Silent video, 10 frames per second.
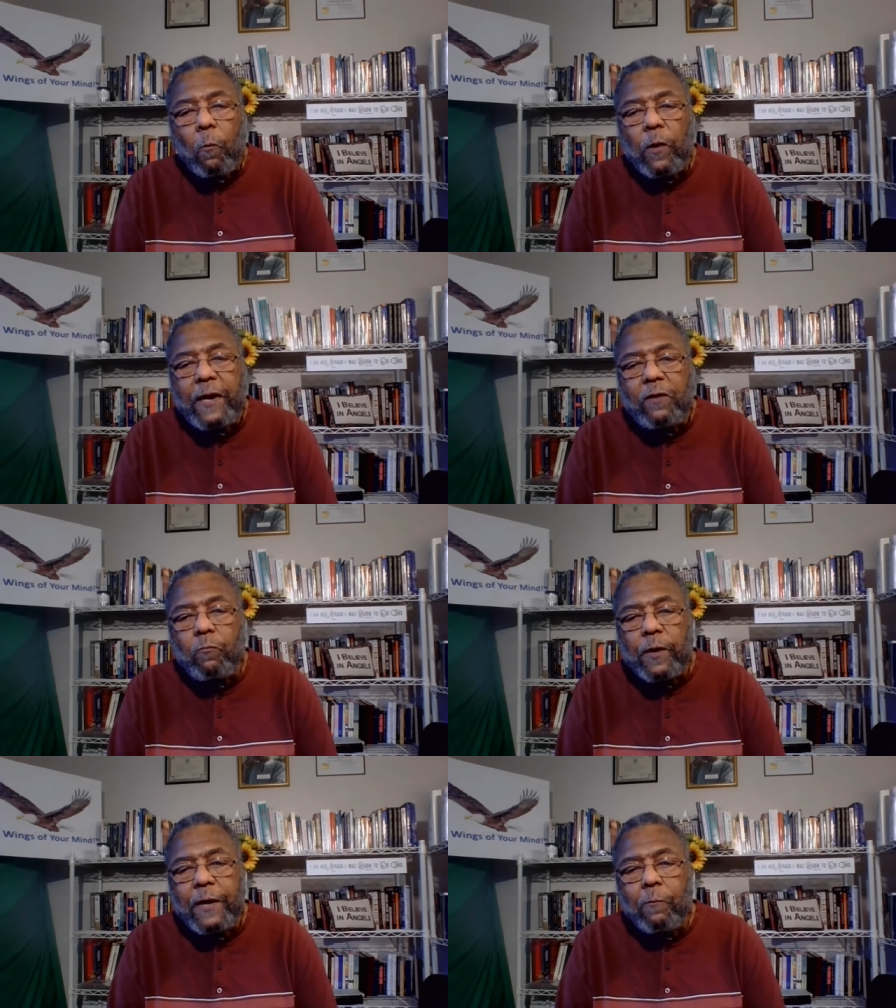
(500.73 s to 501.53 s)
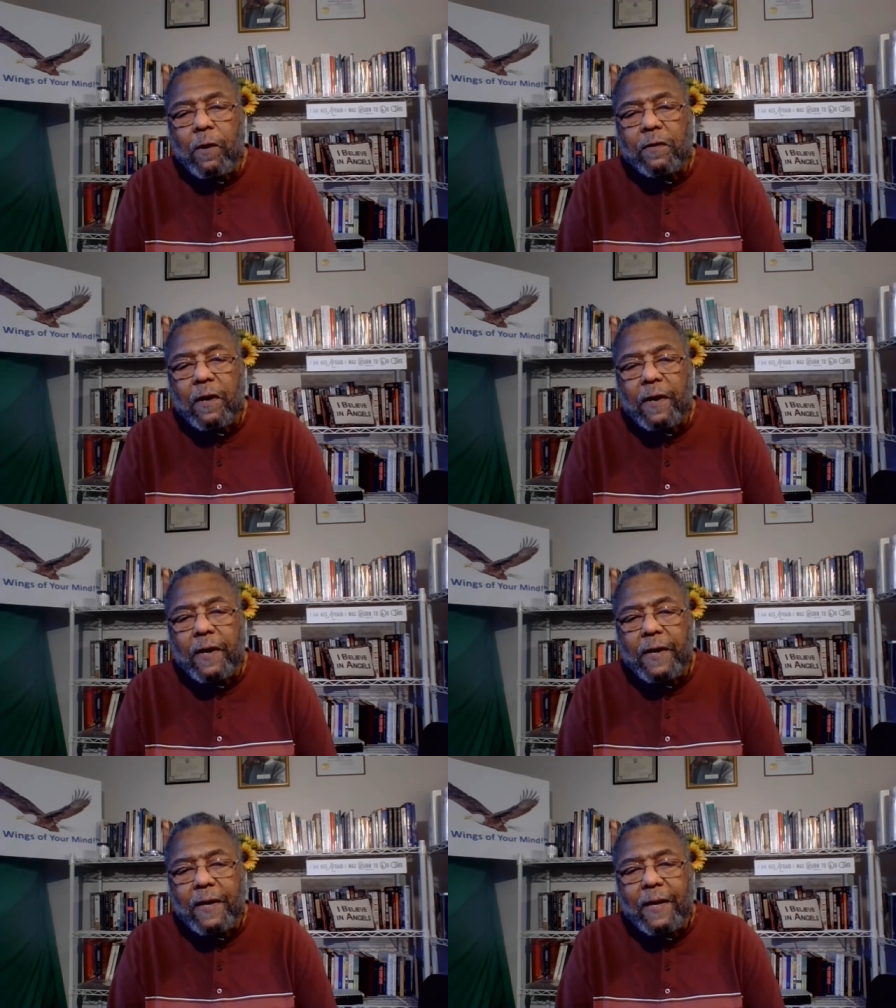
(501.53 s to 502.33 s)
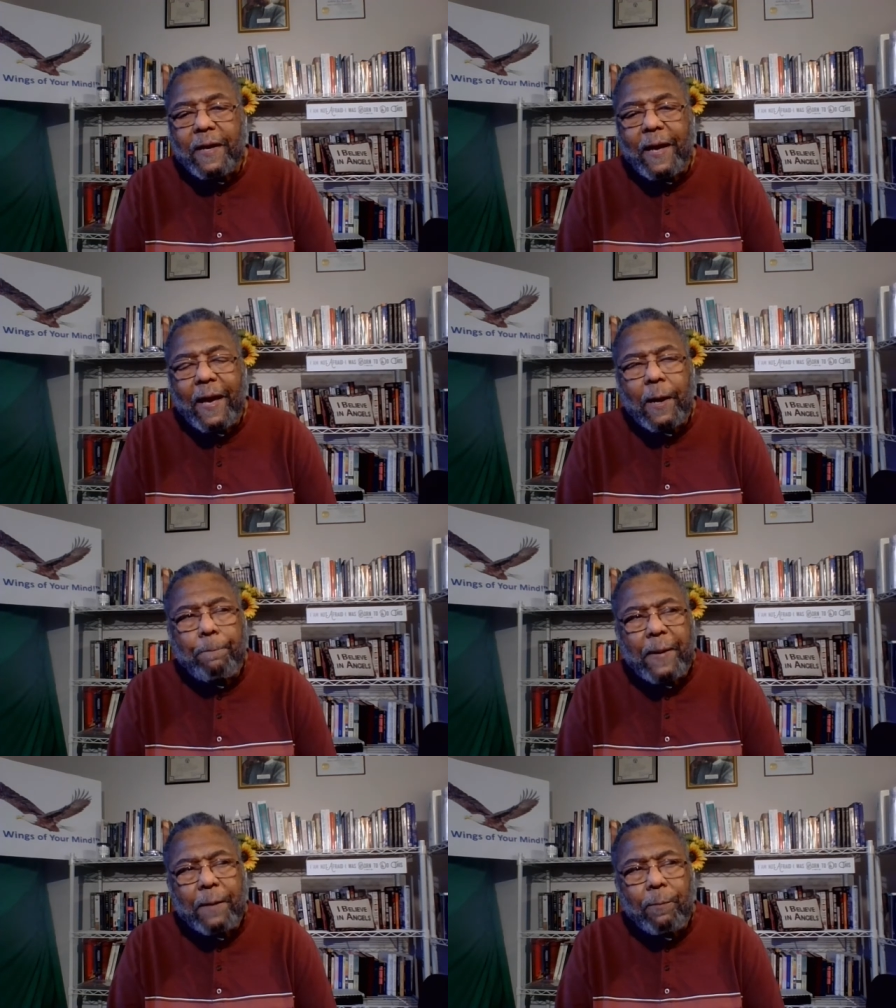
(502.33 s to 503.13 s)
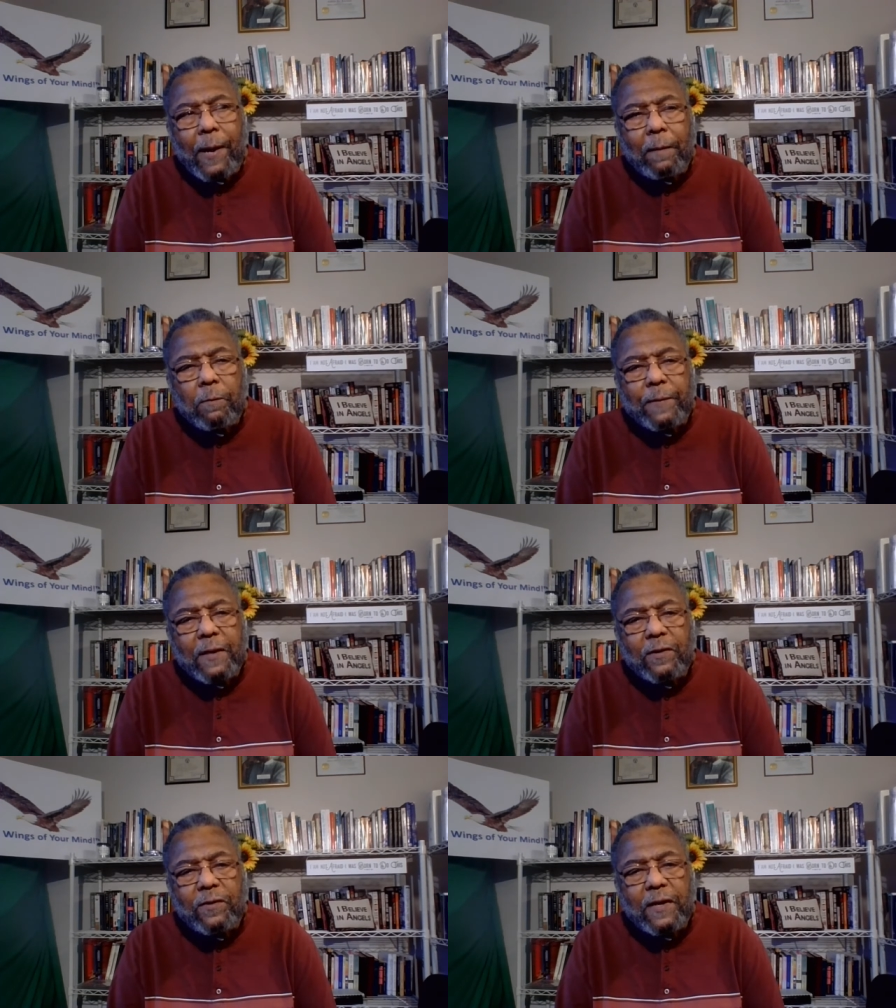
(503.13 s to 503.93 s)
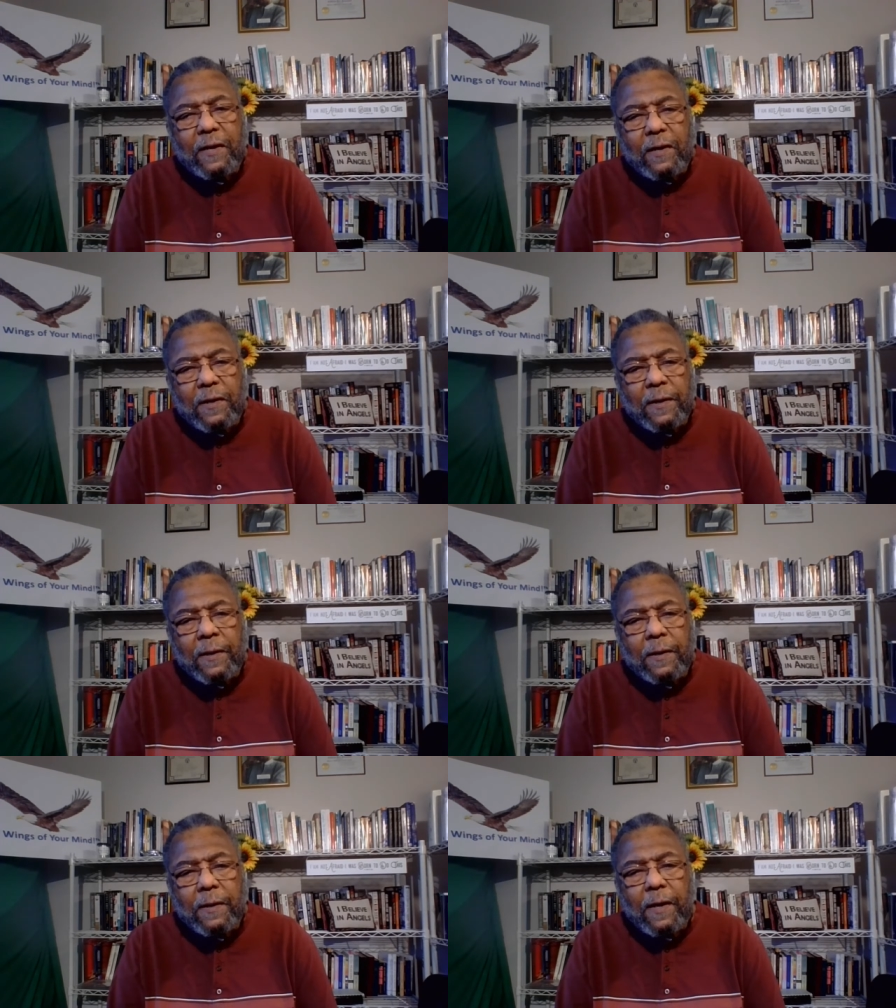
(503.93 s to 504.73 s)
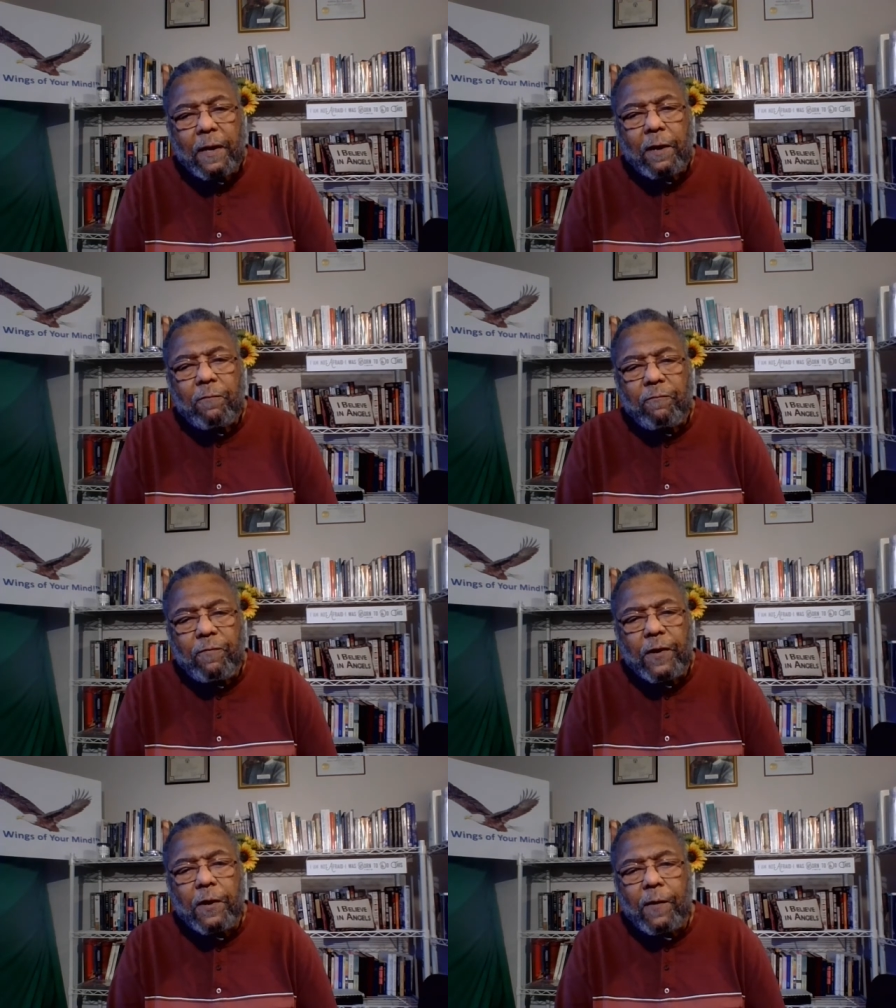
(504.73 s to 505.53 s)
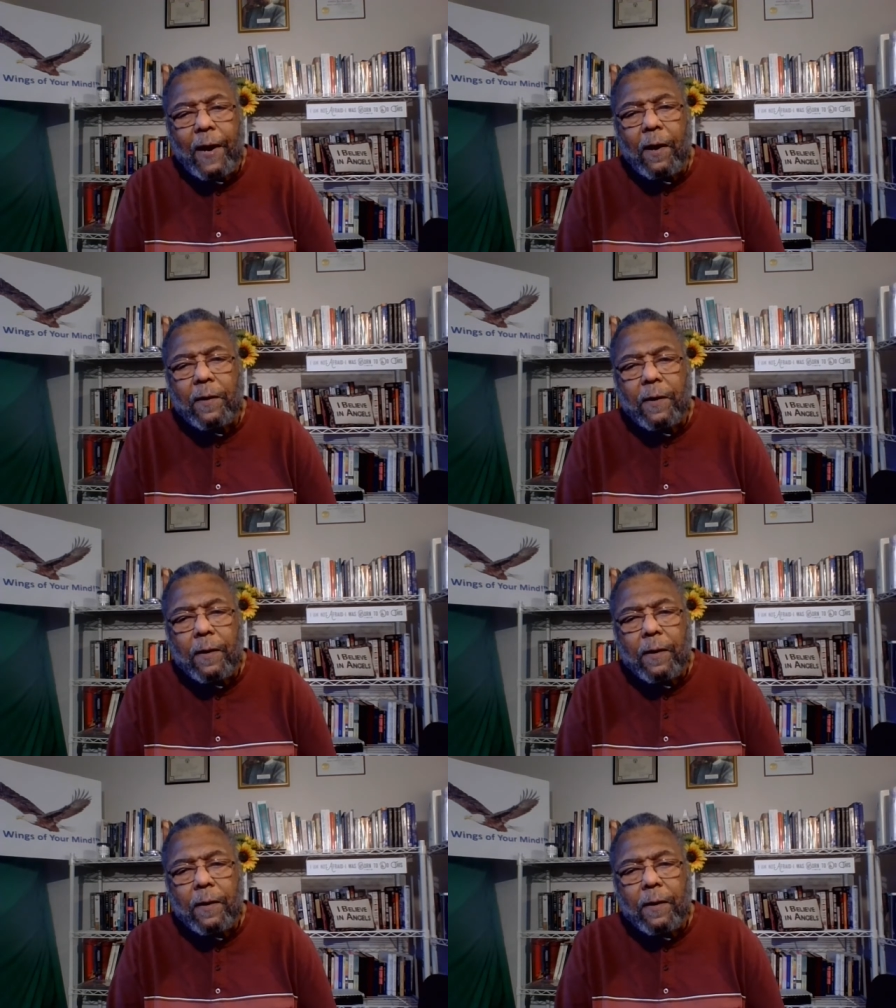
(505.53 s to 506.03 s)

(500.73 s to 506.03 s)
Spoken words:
when he worked on it, he had a big problem because he couldn't figure out